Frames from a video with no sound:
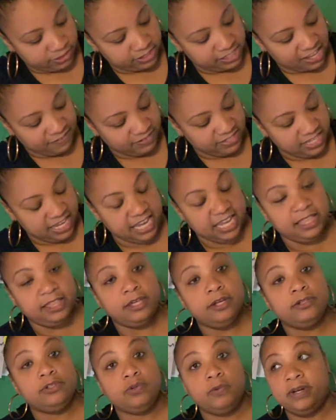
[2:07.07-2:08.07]
17th,
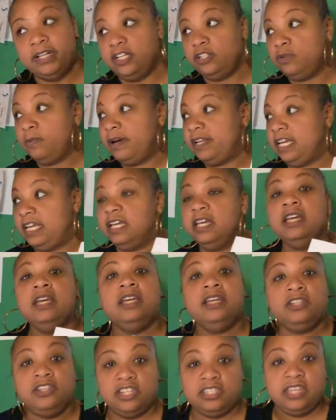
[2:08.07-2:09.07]
2020.
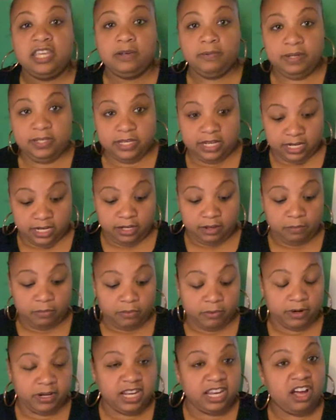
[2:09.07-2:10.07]
Just like we did in the
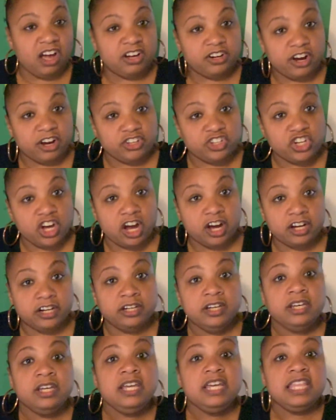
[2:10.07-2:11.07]
morning on our chart,
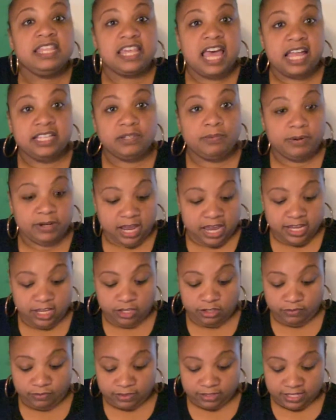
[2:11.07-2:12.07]
that's what I
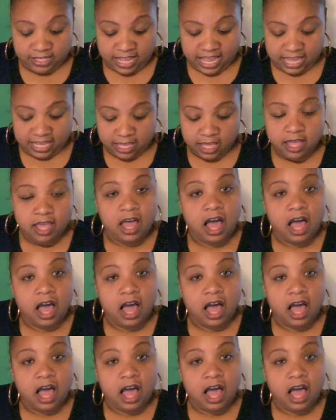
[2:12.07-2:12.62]
use for the date.